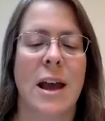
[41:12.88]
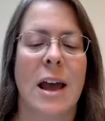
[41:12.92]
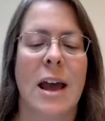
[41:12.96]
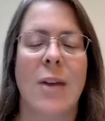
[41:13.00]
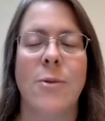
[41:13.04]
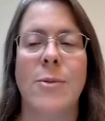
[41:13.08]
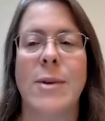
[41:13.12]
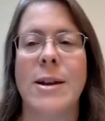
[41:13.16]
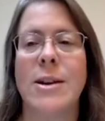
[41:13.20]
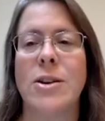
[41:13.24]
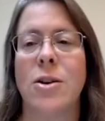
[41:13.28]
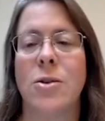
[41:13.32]

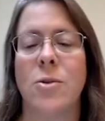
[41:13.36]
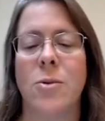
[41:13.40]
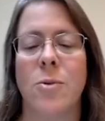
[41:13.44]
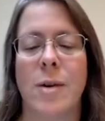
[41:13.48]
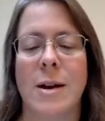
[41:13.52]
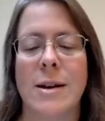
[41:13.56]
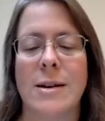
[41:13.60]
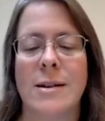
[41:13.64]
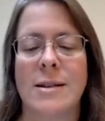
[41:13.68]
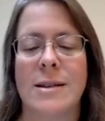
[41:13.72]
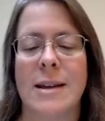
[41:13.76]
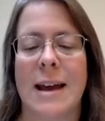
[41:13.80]
And we don't
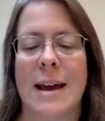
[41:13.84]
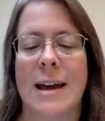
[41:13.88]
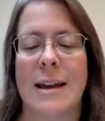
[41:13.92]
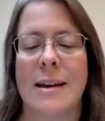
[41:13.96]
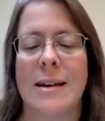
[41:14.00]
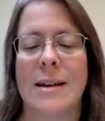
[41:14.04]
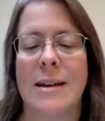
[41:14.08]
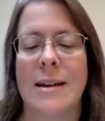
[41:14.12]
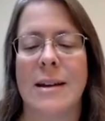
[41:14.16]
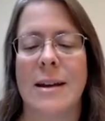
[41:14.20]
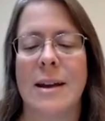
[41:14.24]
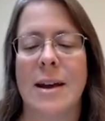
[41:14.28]
want
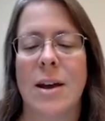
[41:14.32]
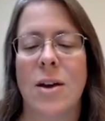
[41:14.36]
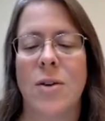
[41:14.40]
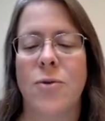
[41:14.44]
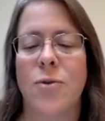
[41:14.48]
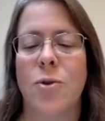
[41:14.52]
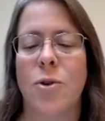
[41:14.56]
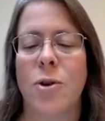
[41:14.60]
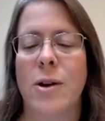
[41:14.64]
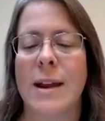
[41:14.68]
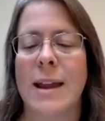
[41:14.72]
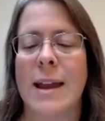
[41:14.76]
that
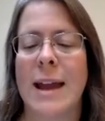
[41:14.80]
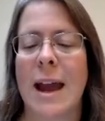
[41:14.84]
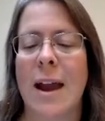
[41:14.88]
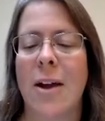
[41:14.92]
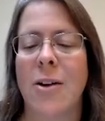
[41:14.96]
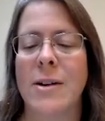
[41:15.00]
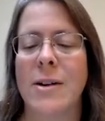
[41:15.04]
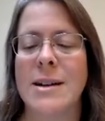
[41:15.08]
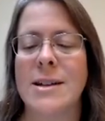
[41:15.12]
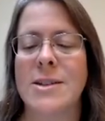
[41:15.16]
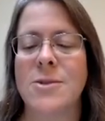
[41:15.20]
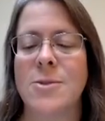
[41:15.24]
for it
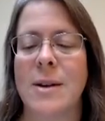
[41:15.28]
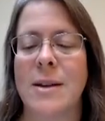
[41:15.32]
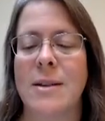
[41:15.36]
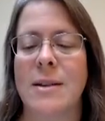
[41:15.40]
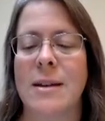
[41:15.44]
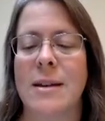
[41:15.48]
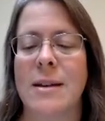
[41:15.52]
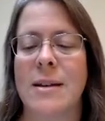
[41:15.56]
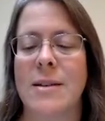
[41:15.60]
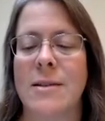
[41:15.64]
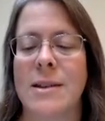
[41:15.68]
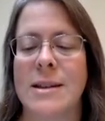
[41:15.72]
carries with
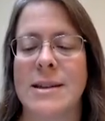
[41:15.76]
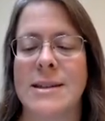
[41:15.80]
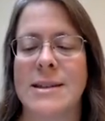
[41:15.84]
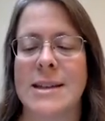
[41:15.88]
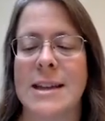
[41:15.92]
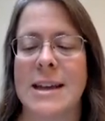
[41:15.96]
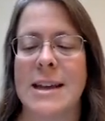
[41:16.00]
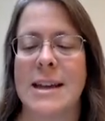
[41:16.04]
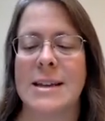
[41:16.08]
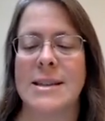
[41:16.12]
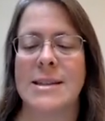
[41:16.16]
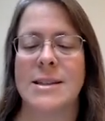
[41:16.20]
it the
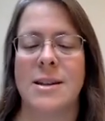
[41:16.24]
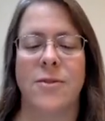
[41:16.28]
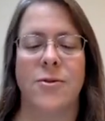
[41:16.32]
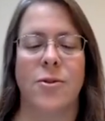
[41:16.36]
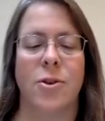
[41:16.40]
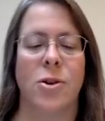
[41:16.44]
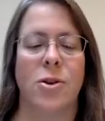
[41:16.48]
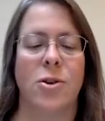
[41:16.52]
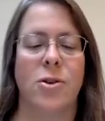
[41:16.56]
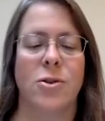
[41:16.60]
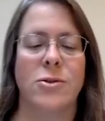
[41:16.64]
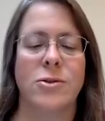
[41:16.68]
seeds of
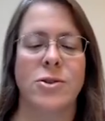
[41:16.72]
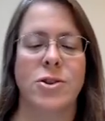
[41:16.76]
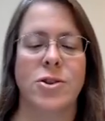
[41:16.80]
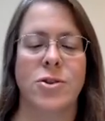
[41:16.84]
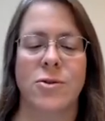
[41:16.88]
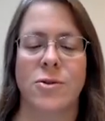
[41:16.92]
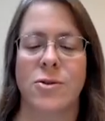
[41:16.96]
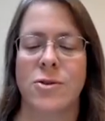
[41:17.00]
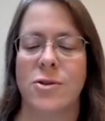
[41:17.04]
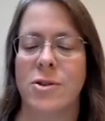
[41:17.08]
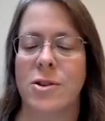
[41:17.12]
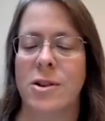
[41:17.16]
our
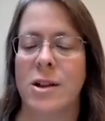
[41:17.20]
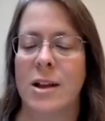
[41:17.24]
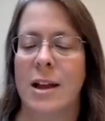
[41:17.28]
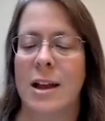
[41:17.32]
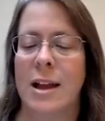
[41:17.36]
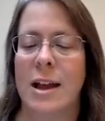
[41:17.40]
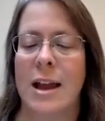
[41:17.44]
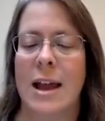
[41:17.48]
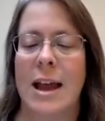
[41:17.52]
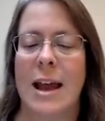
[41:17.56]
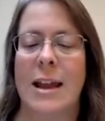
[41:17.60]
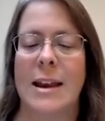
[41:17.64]
cultural
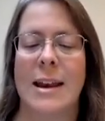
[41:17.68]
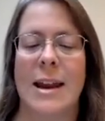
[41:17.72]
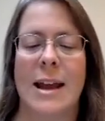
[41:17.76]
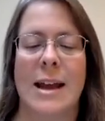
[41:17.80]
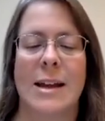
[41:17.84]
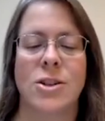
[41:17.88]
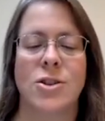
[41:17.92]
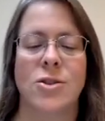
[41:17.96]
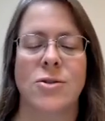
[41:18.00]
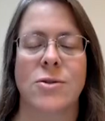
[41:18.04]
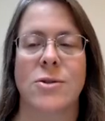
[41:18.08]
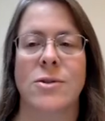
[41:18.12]
and
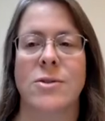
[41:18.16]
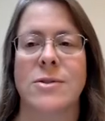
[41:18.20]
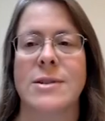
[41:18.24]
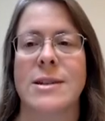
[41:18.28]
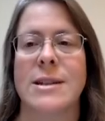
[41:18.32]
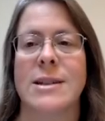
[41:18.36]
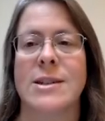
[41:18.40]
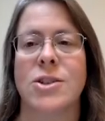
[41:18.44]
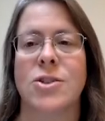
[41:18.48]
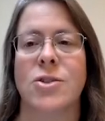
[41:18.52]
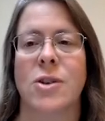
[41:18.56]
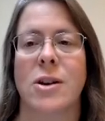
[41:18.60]
natural
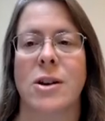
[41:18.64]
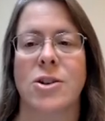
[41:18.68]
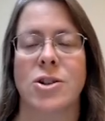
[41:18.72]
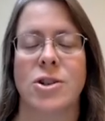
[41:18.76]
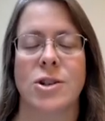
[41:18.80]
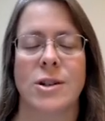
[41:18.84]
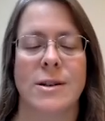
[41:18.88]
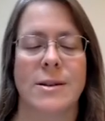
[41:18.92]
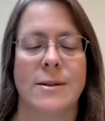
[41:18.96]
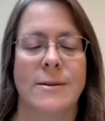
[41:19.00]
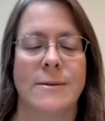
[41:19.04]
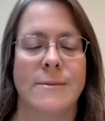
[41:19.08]

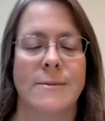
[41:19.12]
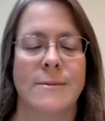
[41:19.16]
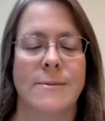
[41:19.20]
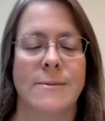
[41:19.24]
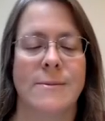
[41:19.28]
destruction.